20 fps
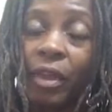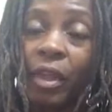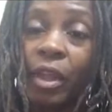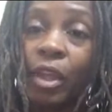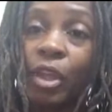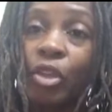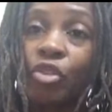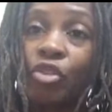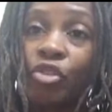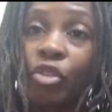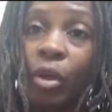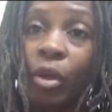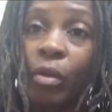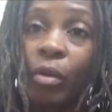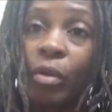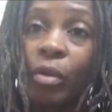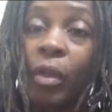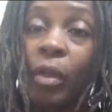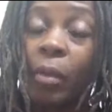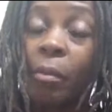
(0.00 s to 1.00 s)
So
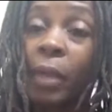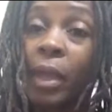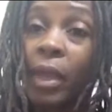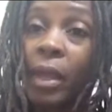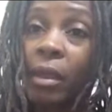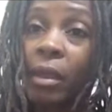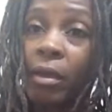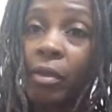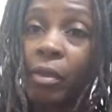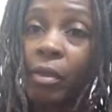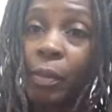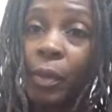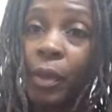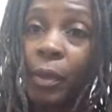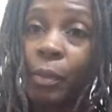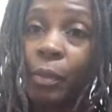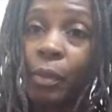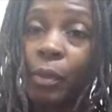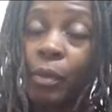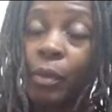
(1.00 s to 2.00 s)
there are many other
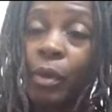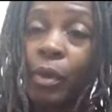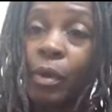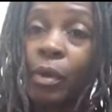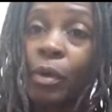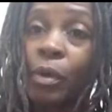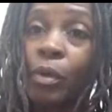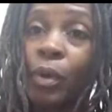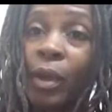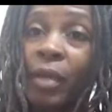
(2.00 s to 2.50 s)
people who have